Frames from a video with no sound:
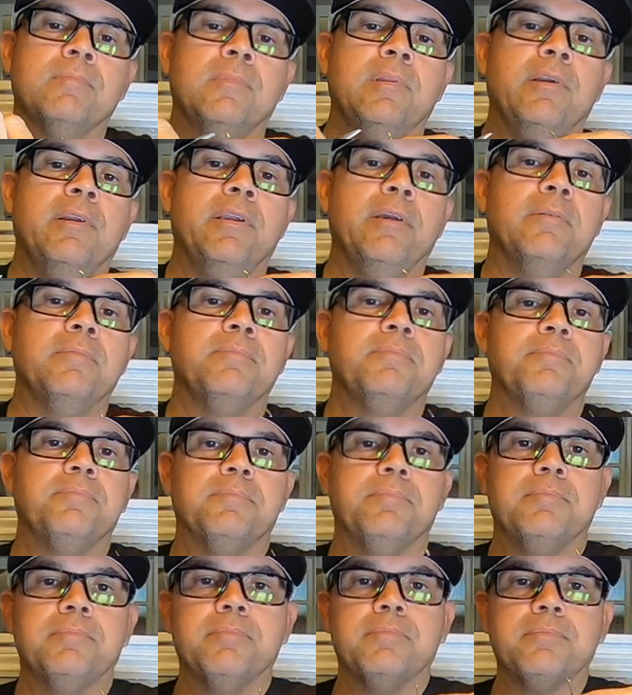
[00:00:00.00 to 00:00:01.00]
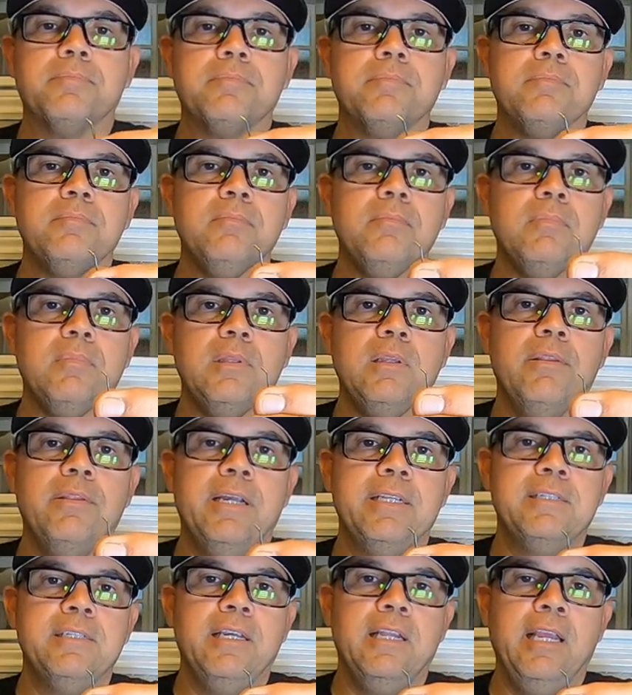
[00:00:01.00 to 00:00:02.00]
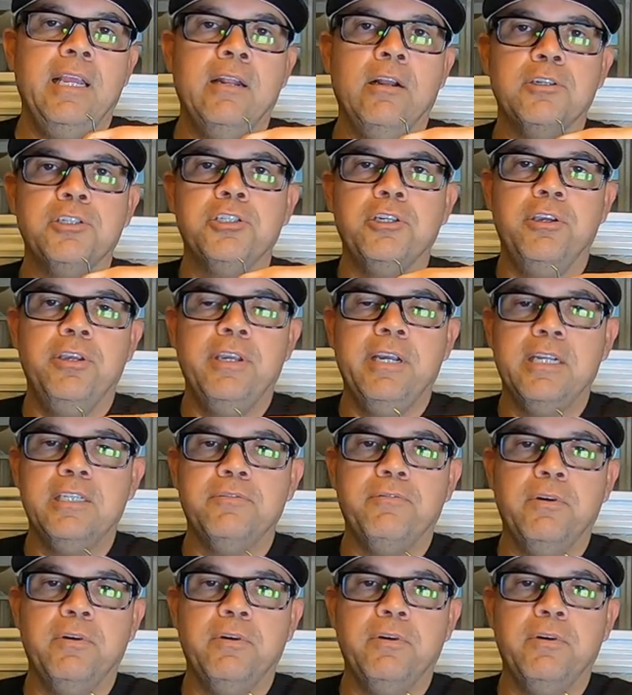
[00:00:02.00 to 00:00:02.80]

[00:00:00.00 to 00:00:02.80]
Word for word: There you go. That's it. And I'll show you guys